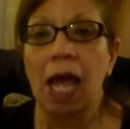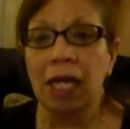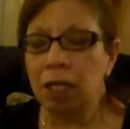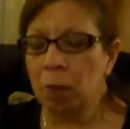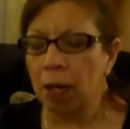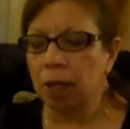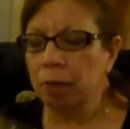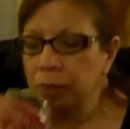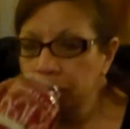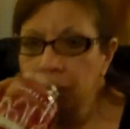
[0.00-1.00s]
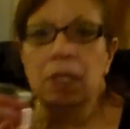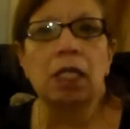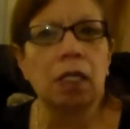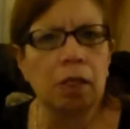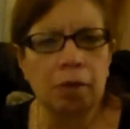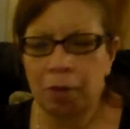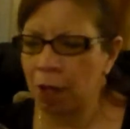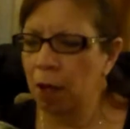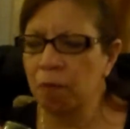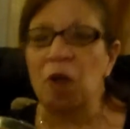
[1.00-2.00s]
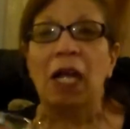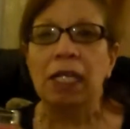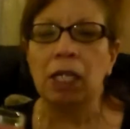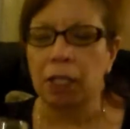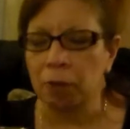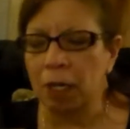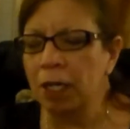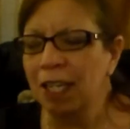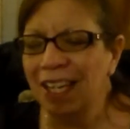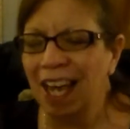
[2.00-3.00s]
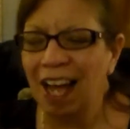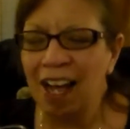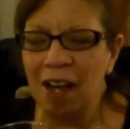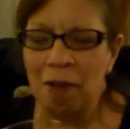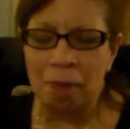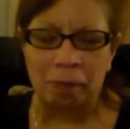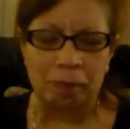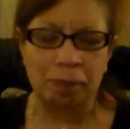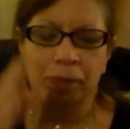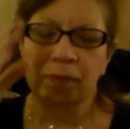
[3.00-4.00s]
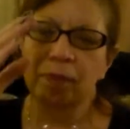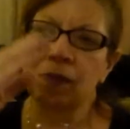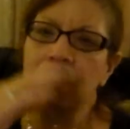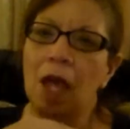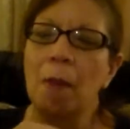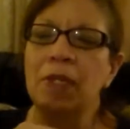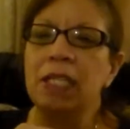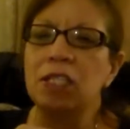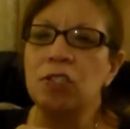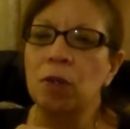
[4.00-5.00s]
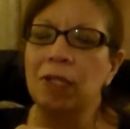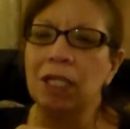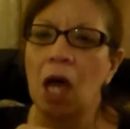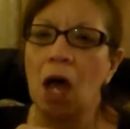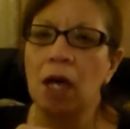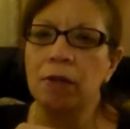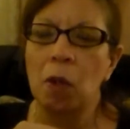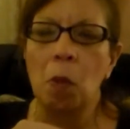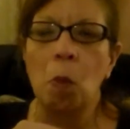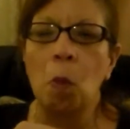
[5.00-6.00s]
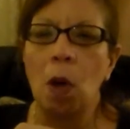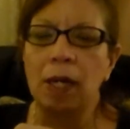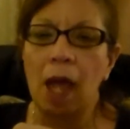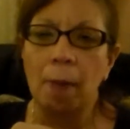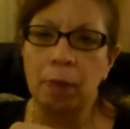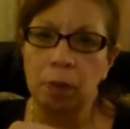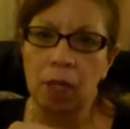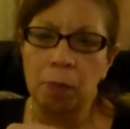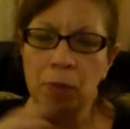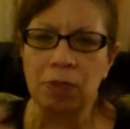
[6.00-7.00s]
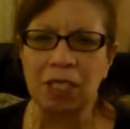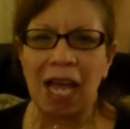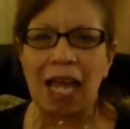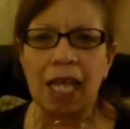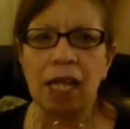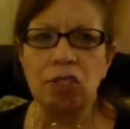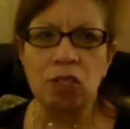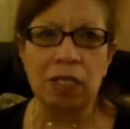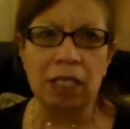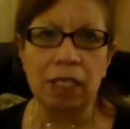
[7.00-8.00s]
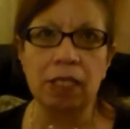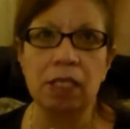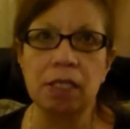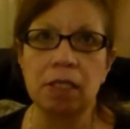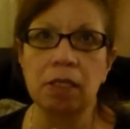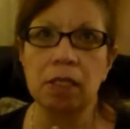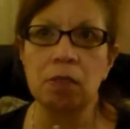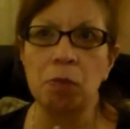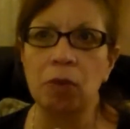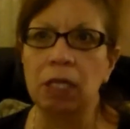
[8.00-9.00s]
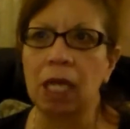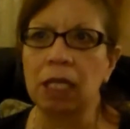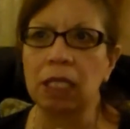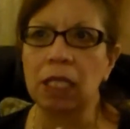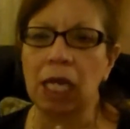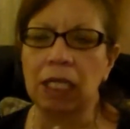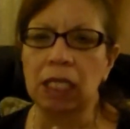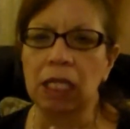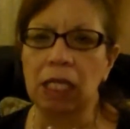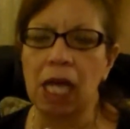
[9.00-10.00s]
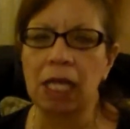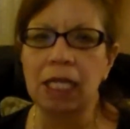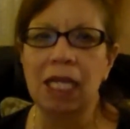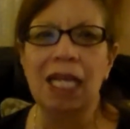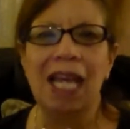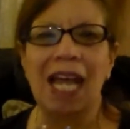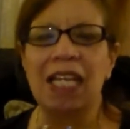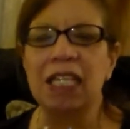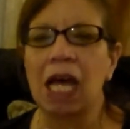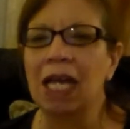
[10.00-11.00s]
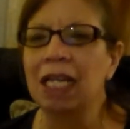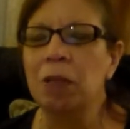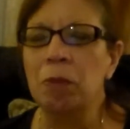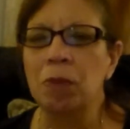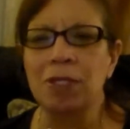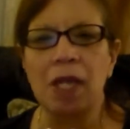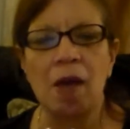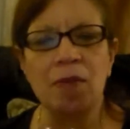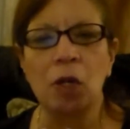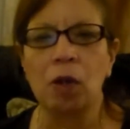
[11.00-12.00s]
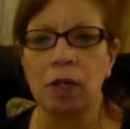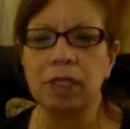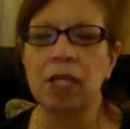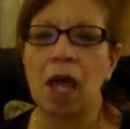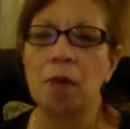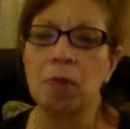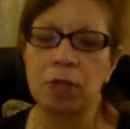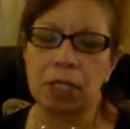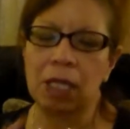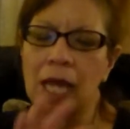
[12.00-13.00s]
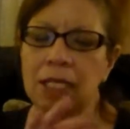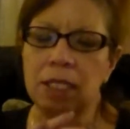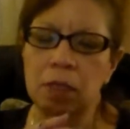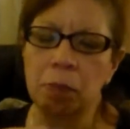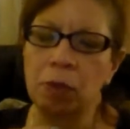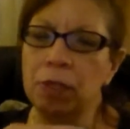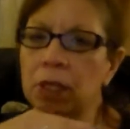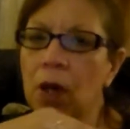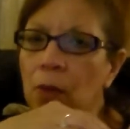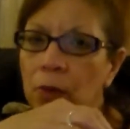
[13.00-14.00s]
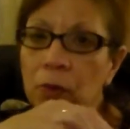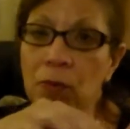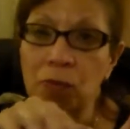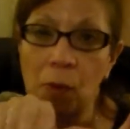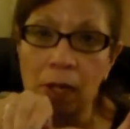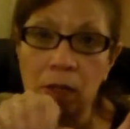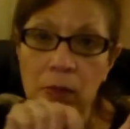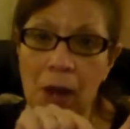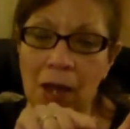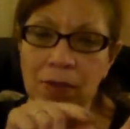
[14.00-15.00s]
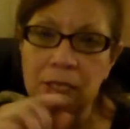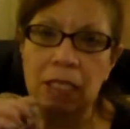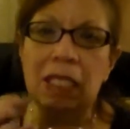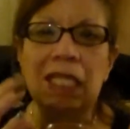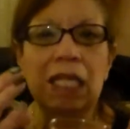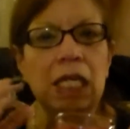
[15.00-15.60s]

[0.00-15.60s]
Anyway, finally, right? Um, I'm gonna get started on what happened when I burnt it. I actually lit this this morning at nine o'clock and I was having a hard time with it. I did put a little foil around it.